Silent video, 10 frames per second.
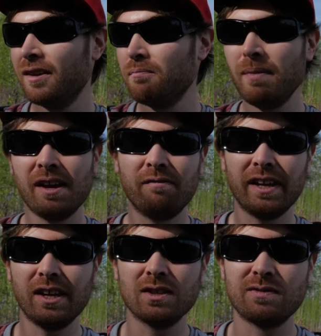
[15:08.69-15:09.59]
make
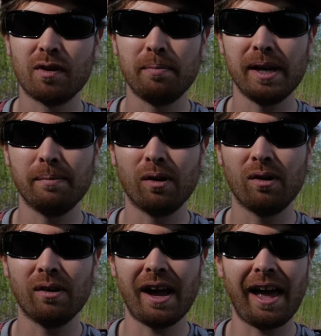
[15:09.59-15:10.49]
videos for
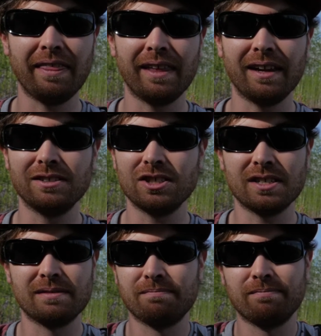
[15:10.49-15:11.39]
people, and then
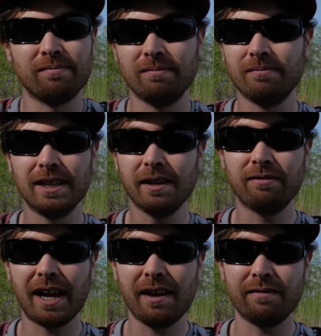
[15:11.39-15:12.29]
just live
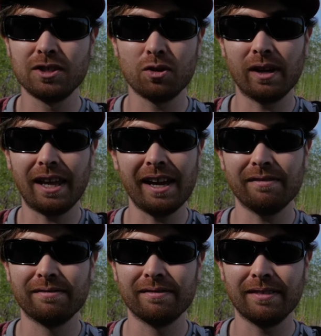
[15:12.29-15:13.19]
life, enjoy life.